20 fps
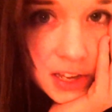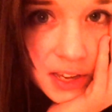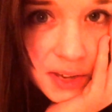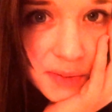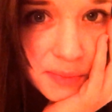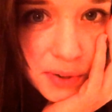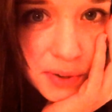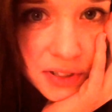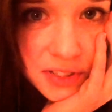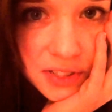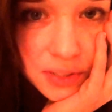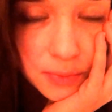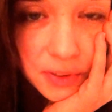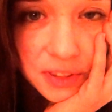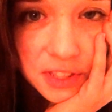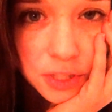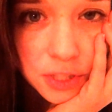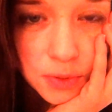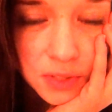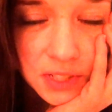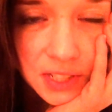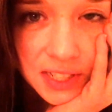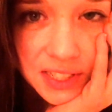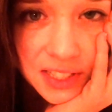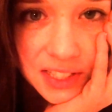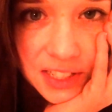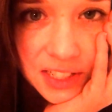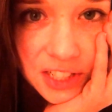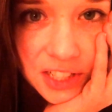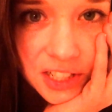and post them on the
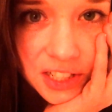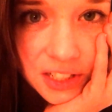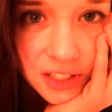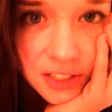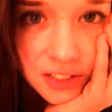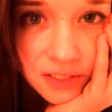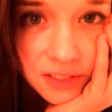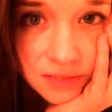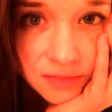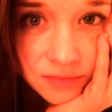Schmatastic channel.